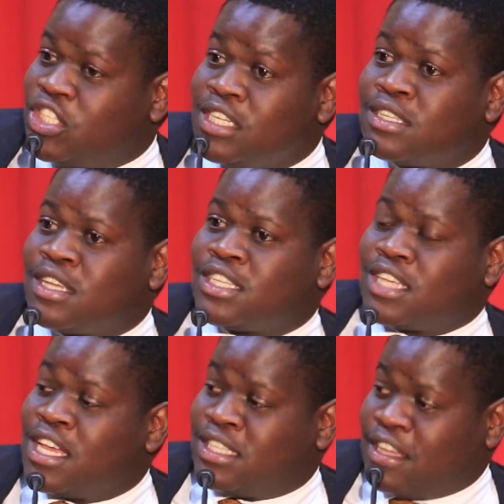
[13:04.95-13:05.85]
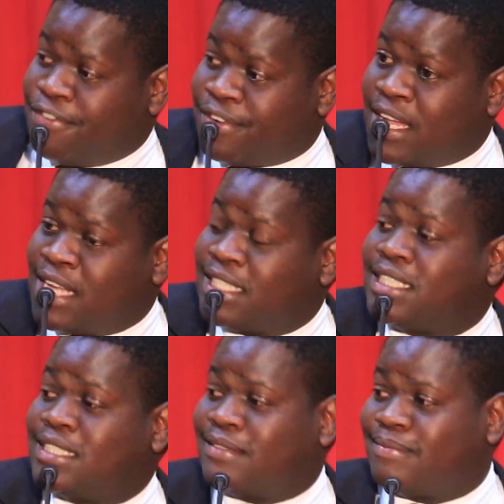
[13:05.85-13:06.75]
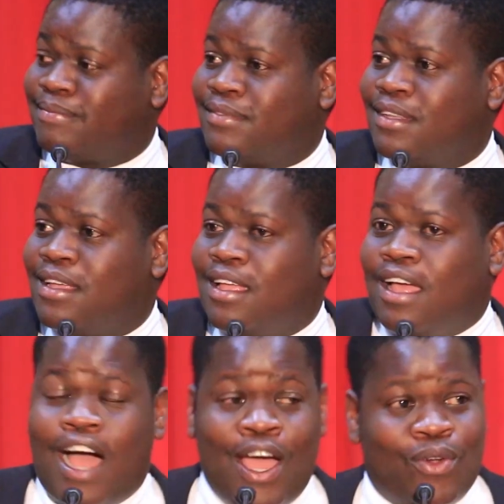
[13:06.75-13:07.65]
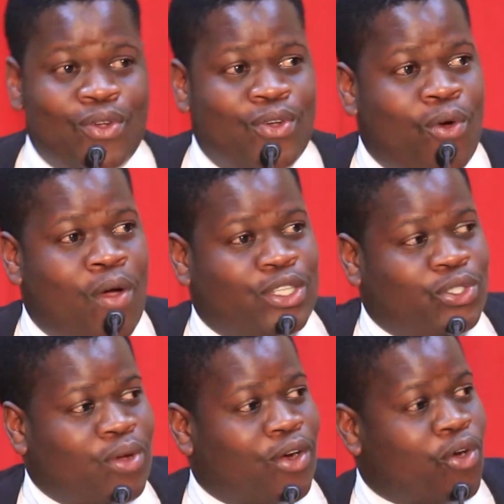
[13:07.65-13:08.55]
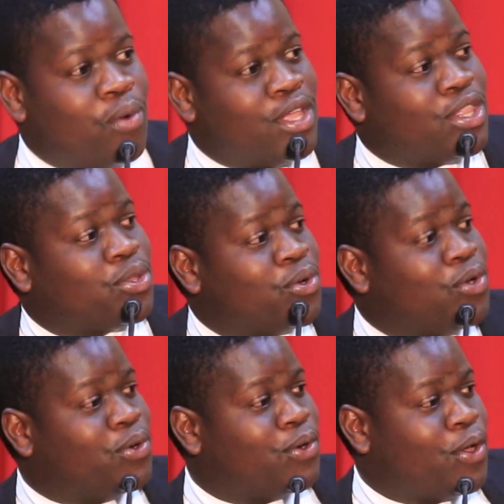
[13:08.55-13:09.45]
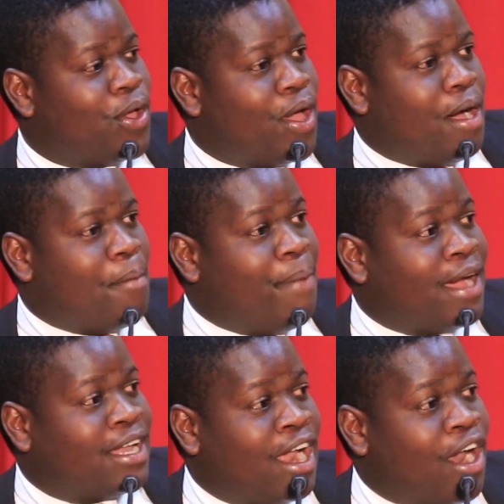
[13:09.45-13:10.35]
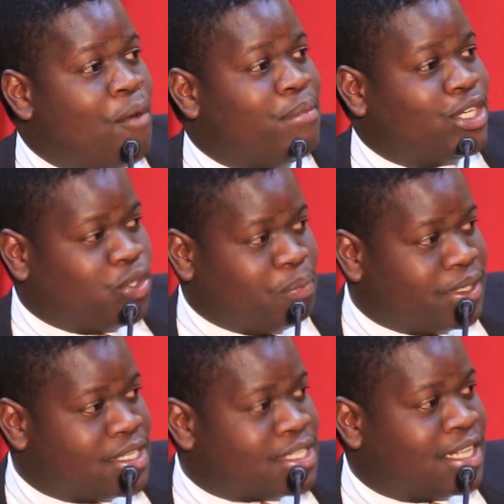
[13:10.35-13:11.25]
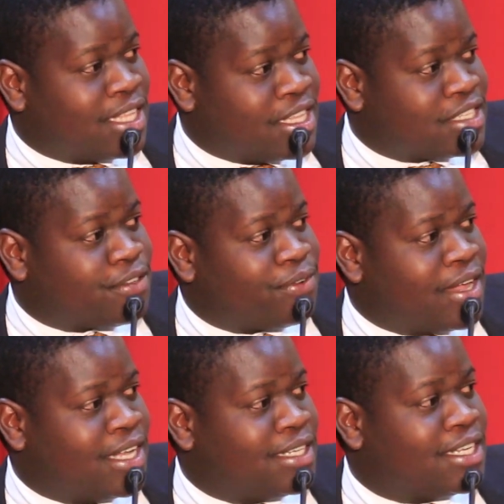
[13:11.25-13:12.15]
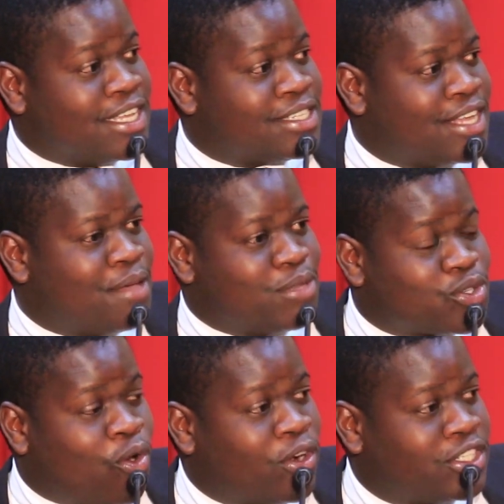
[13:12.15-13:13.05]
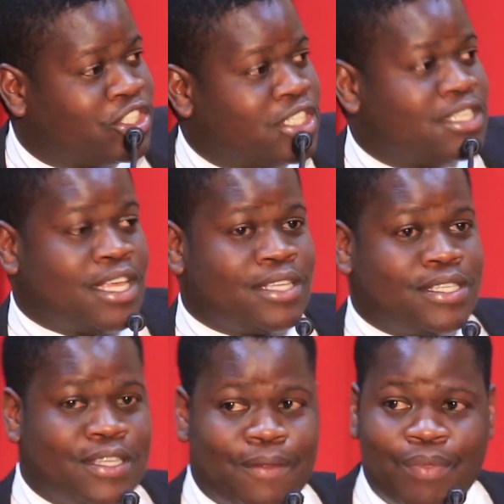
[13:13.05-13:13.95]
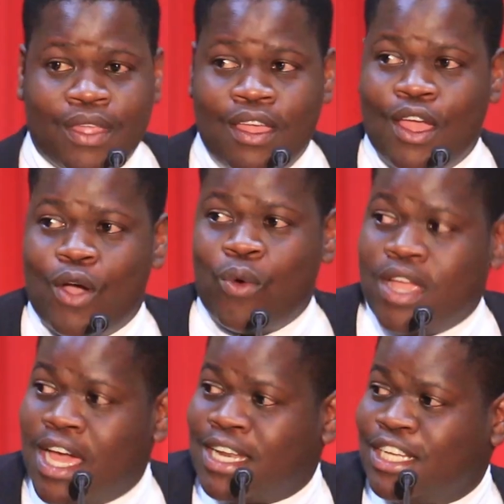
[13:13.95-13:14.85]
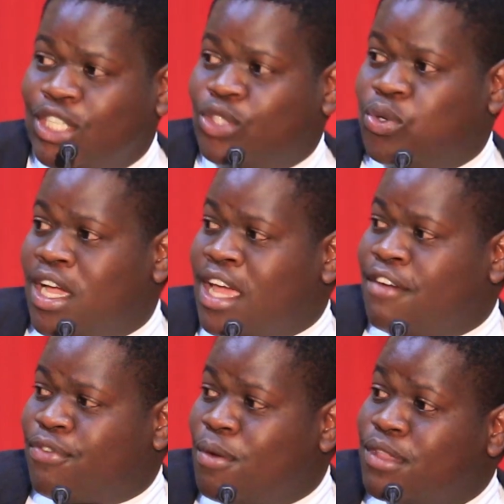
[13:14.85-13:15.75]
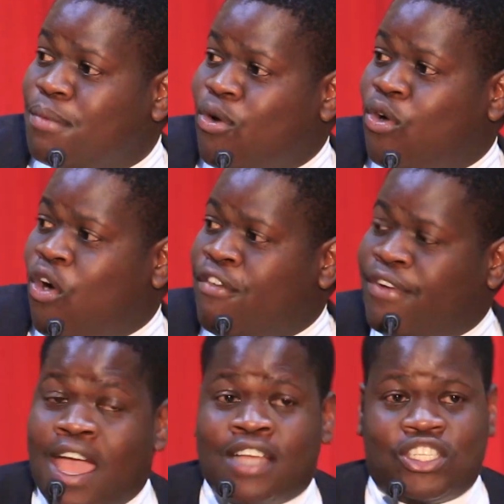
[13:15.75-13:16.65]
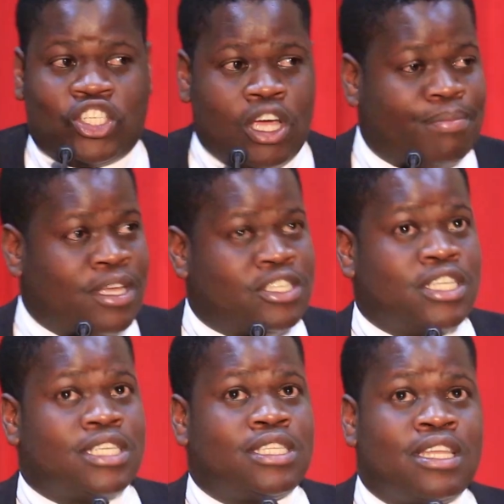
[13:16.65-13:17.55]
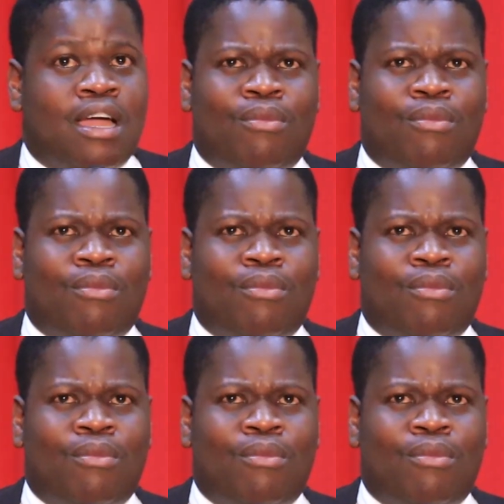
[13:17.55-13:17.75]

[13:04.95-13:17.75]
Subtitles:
Jesus as a friend. I don't know what you are going through, but allow me to present this friend. His name is called Jesus. We are reading together from the book of Acts chapter 16.